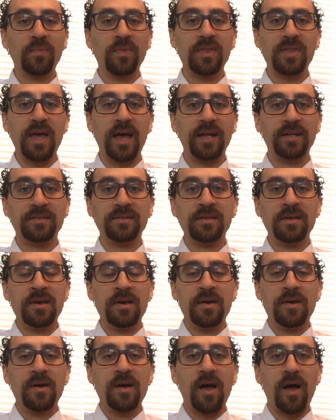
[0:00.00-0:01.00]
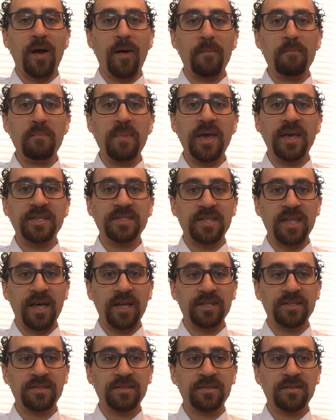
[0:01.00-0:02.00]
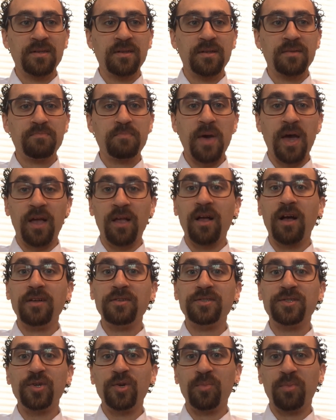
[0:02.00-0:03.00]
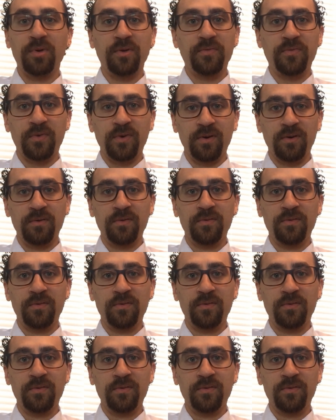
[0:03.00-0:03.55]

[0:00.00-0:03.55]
that makes that pet unsuitable for